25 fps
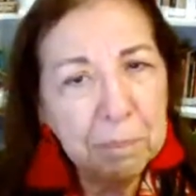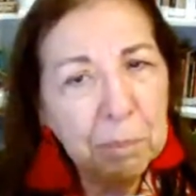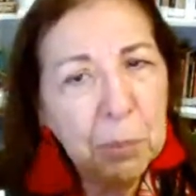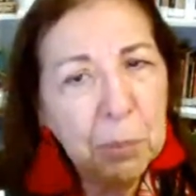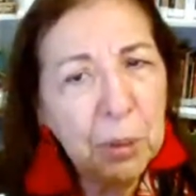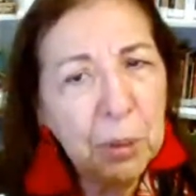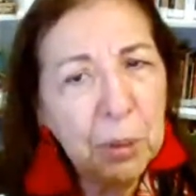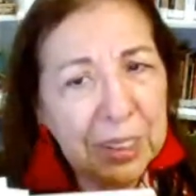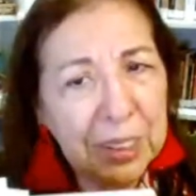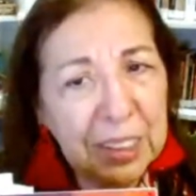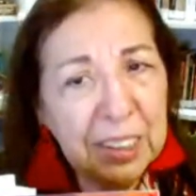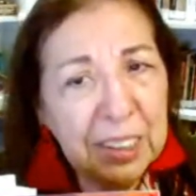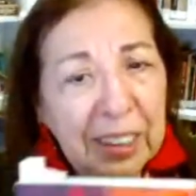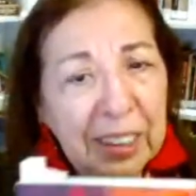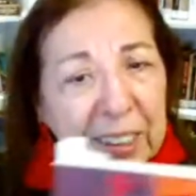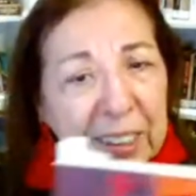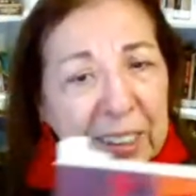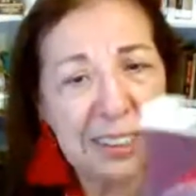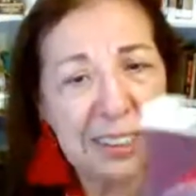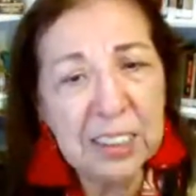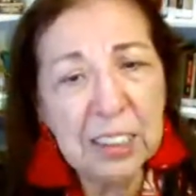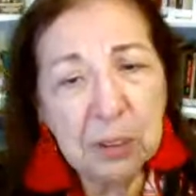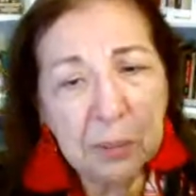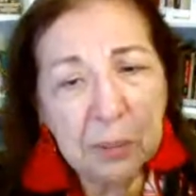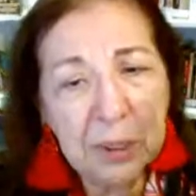books like
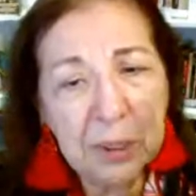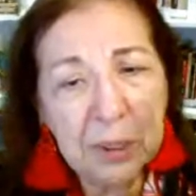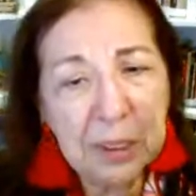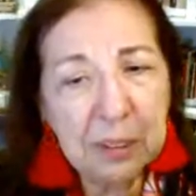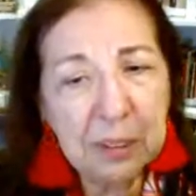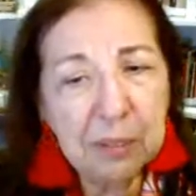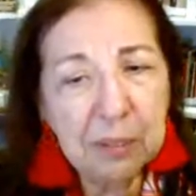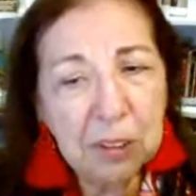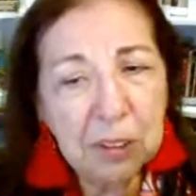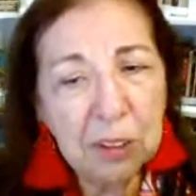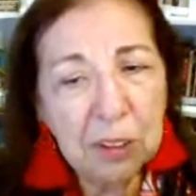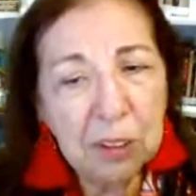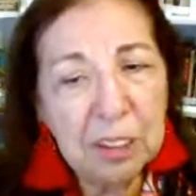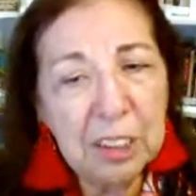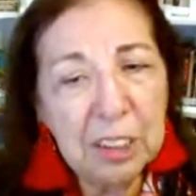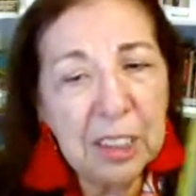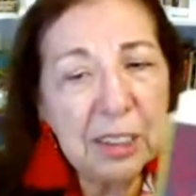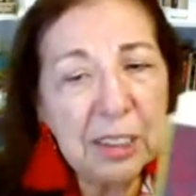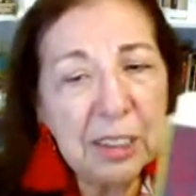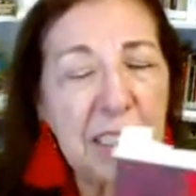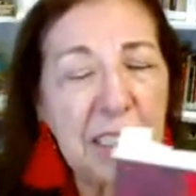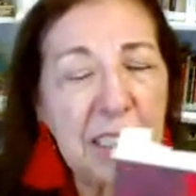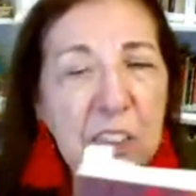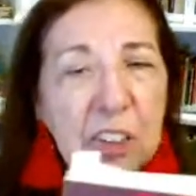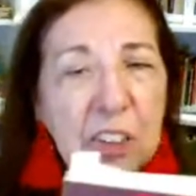this one to the
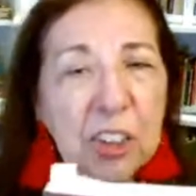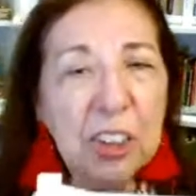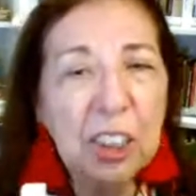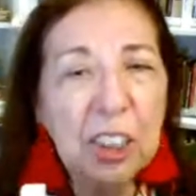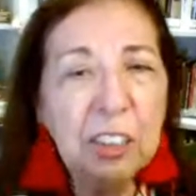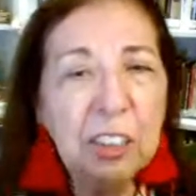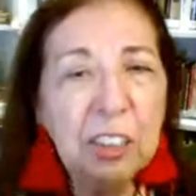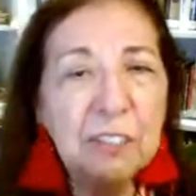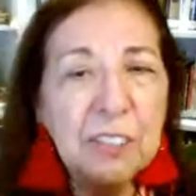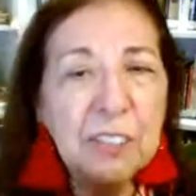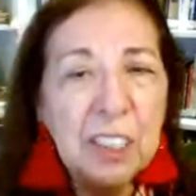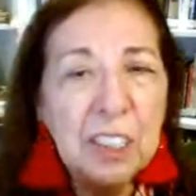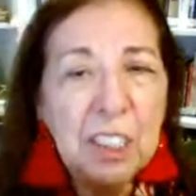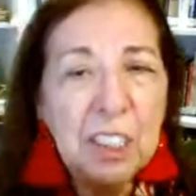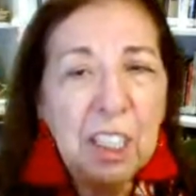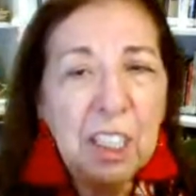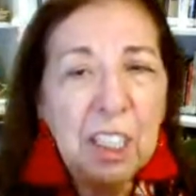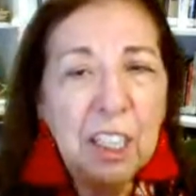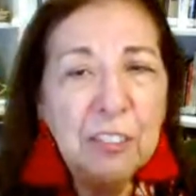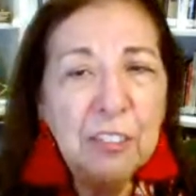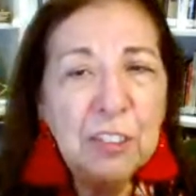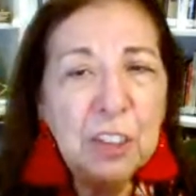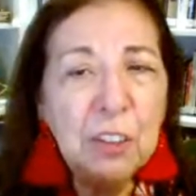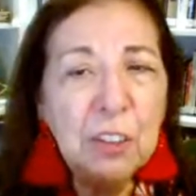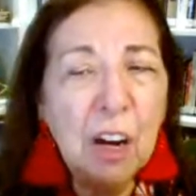attention of,
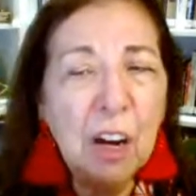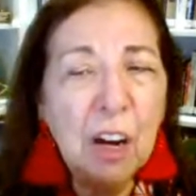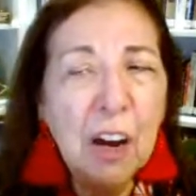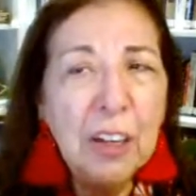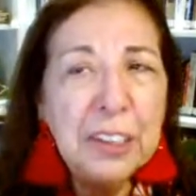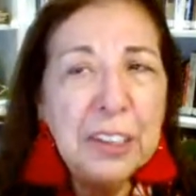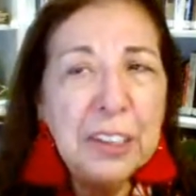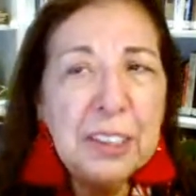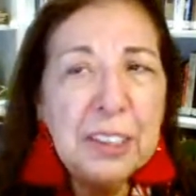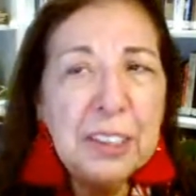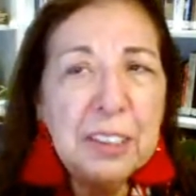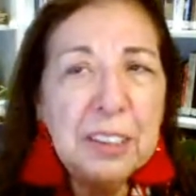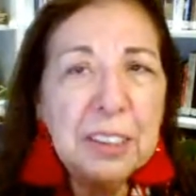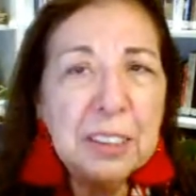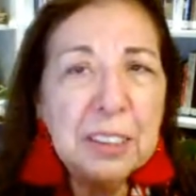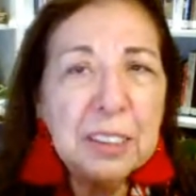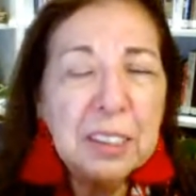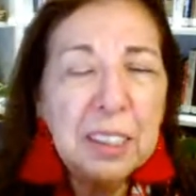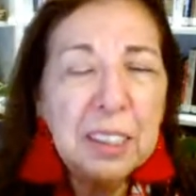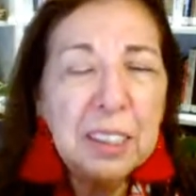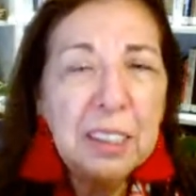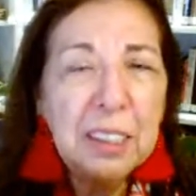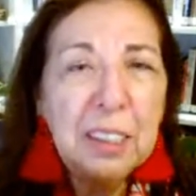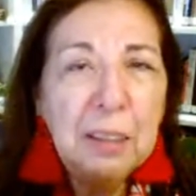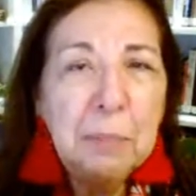of your audience
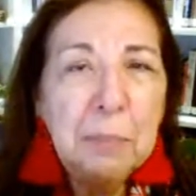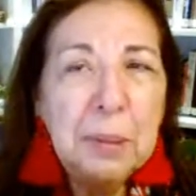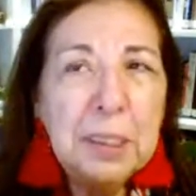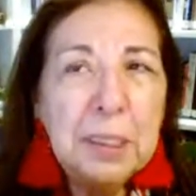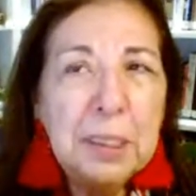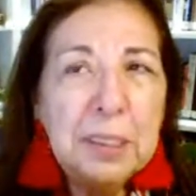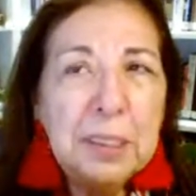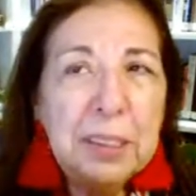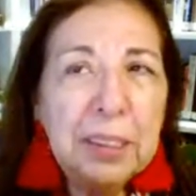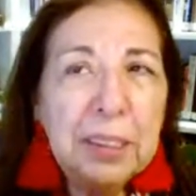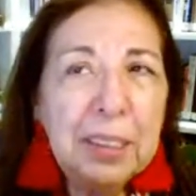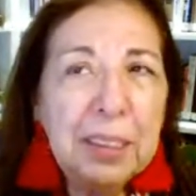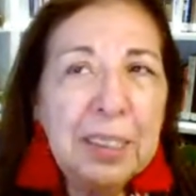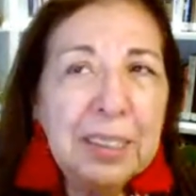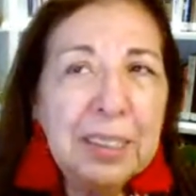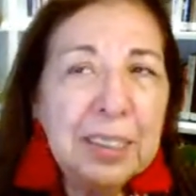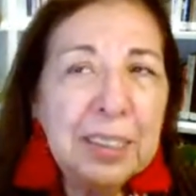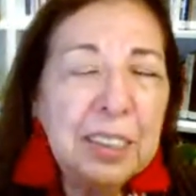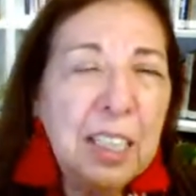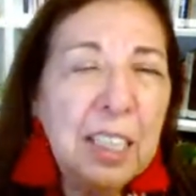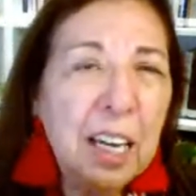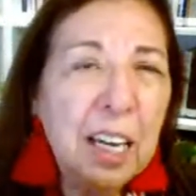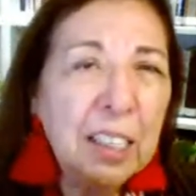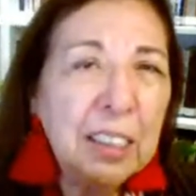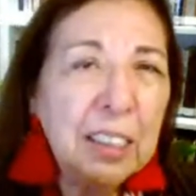because it's
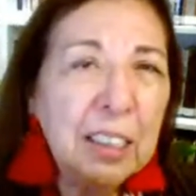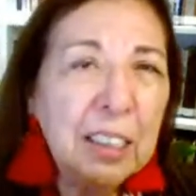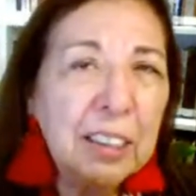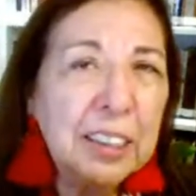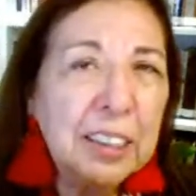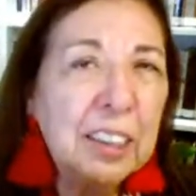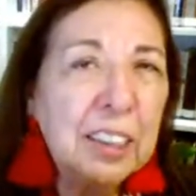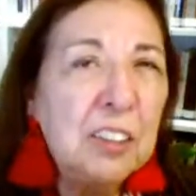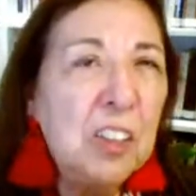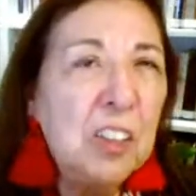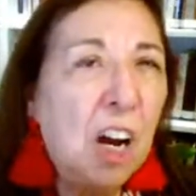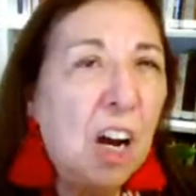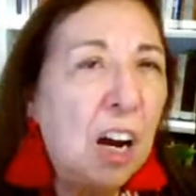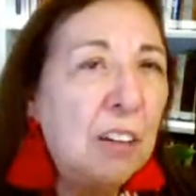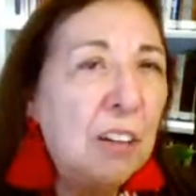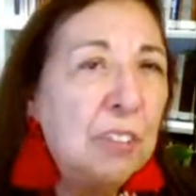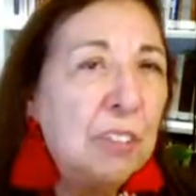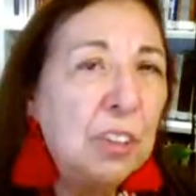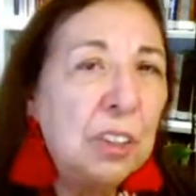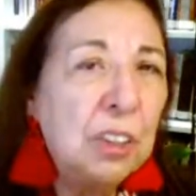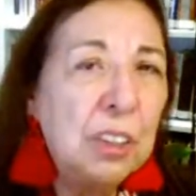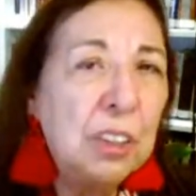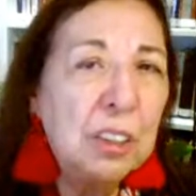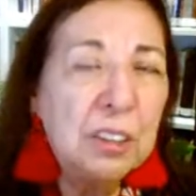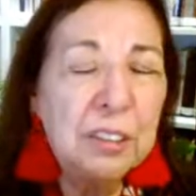not like a
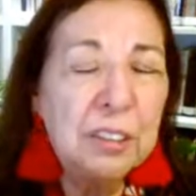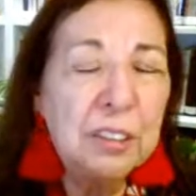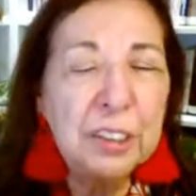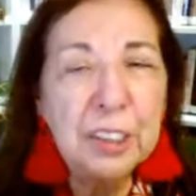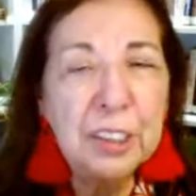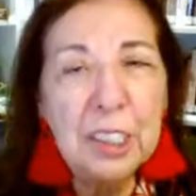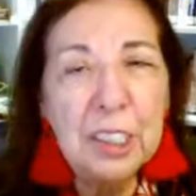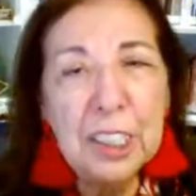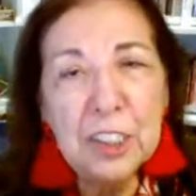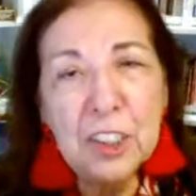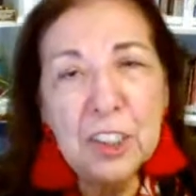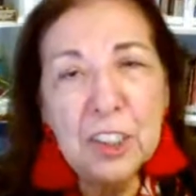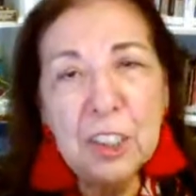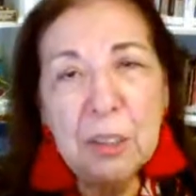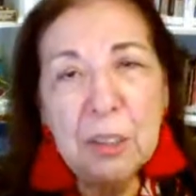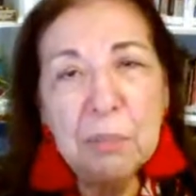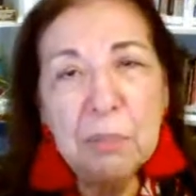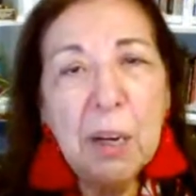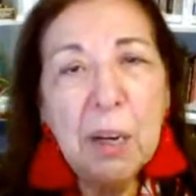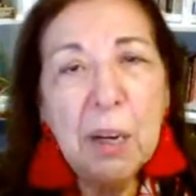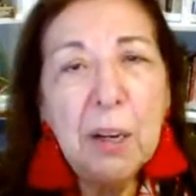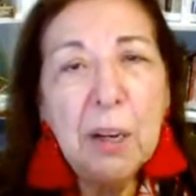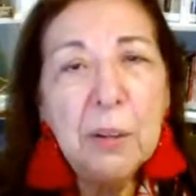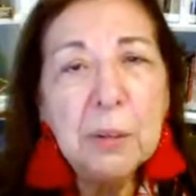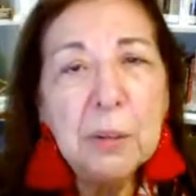novel or a collection of
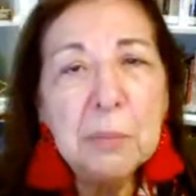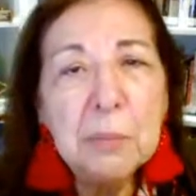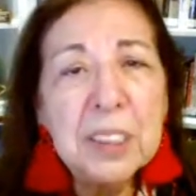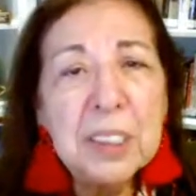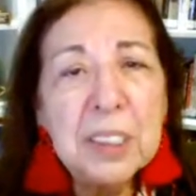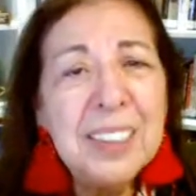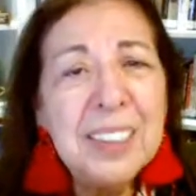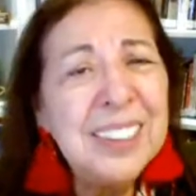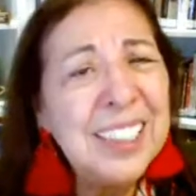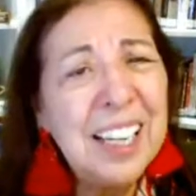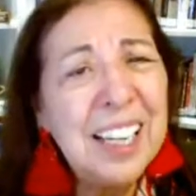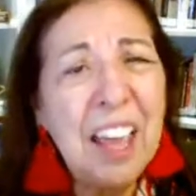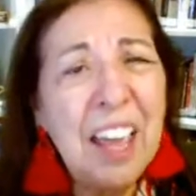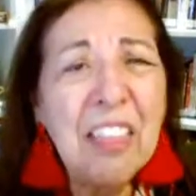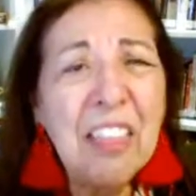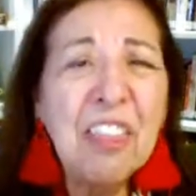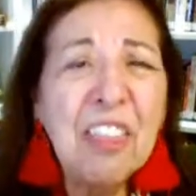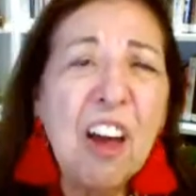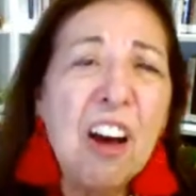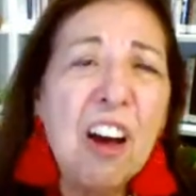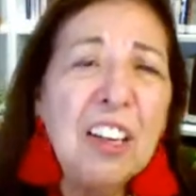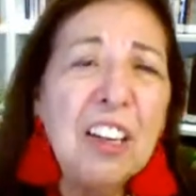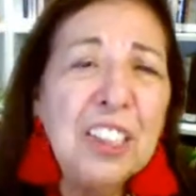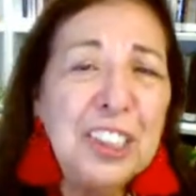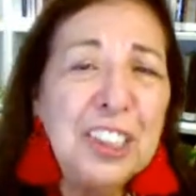poems, it's an
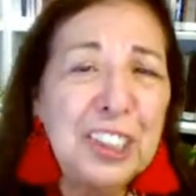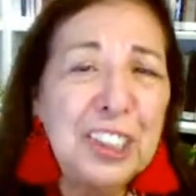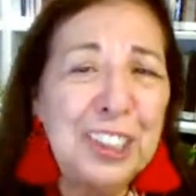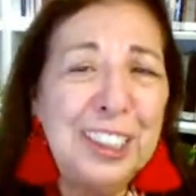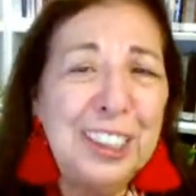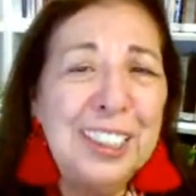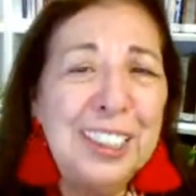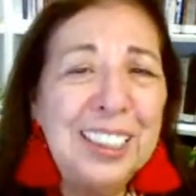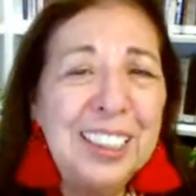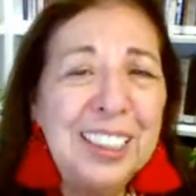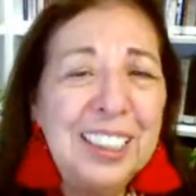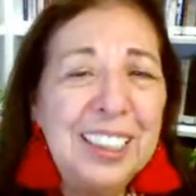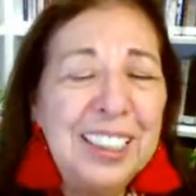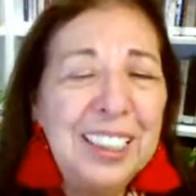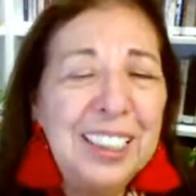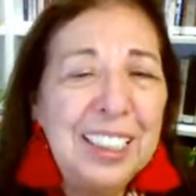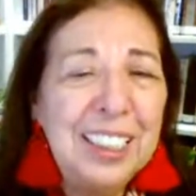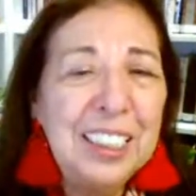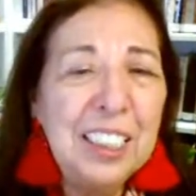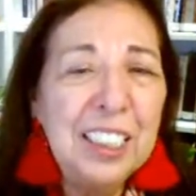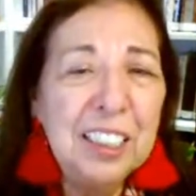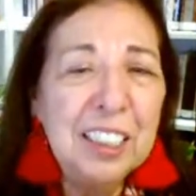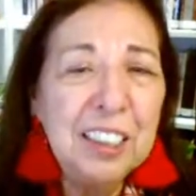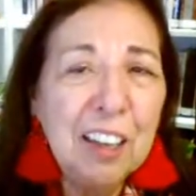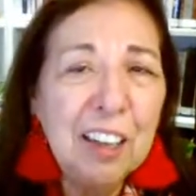anthology,
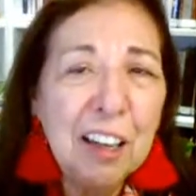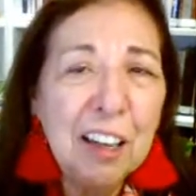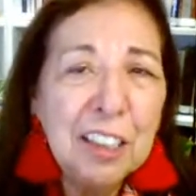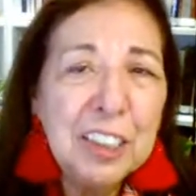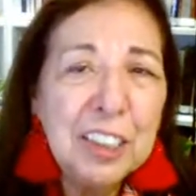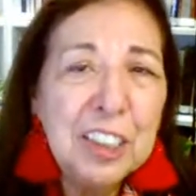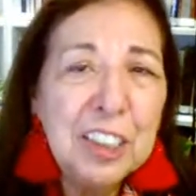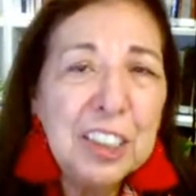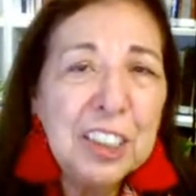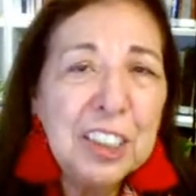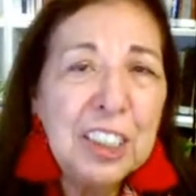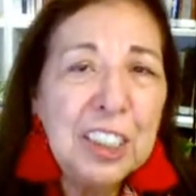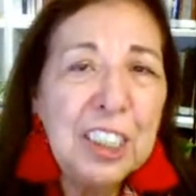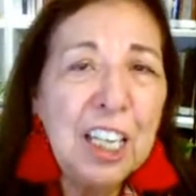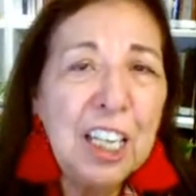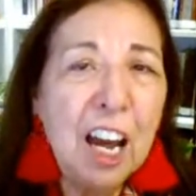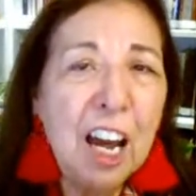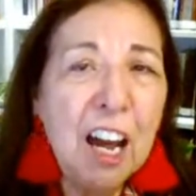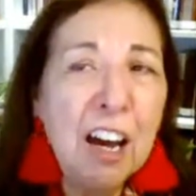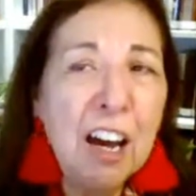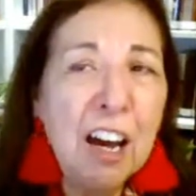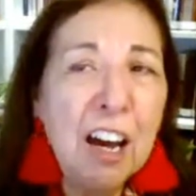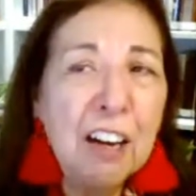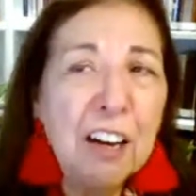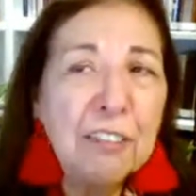an anthology
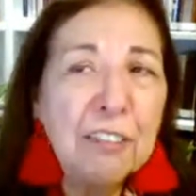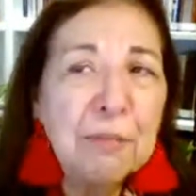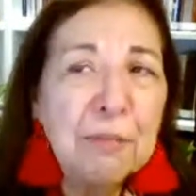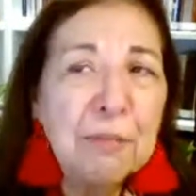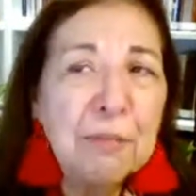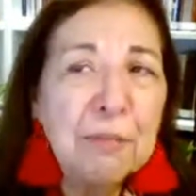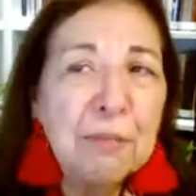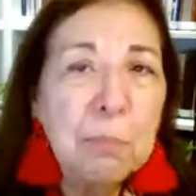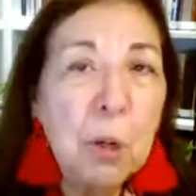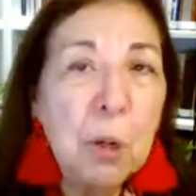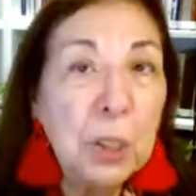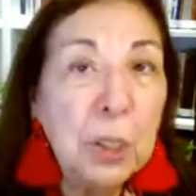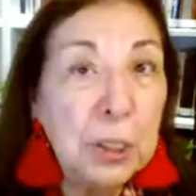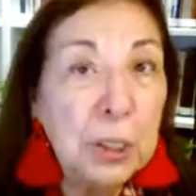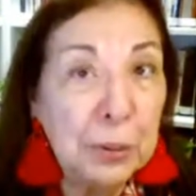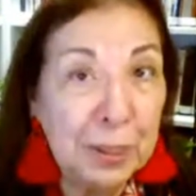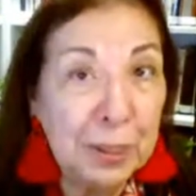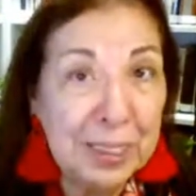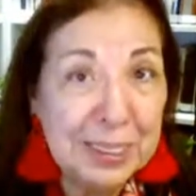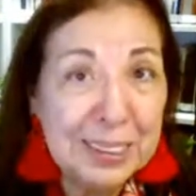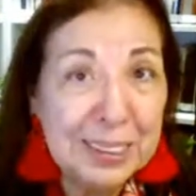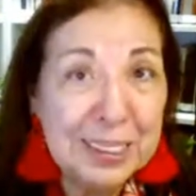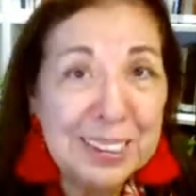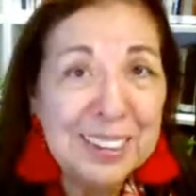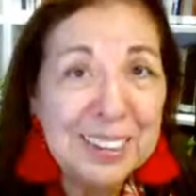of
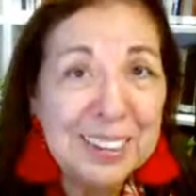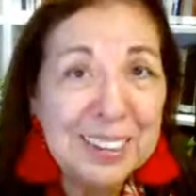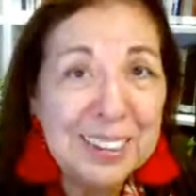portraits,